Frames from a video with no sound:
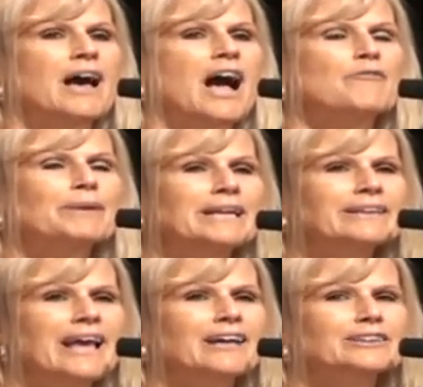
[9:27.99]
I've been
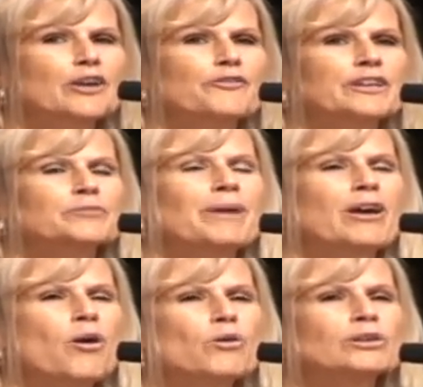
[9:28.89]
in the healthcare field my
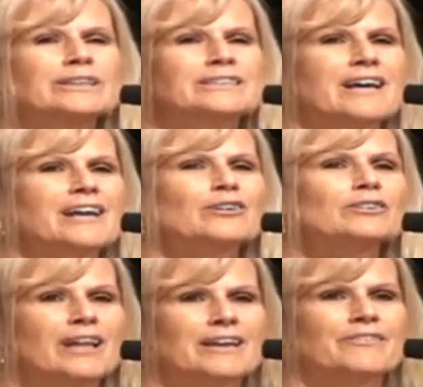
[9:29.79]
whole entire
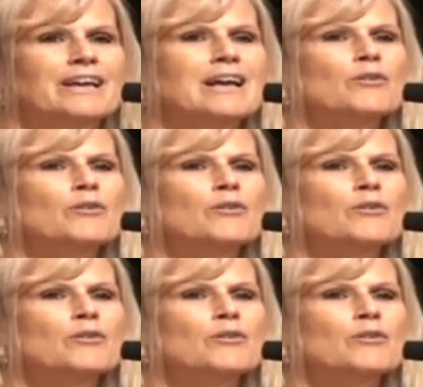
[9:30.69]
life.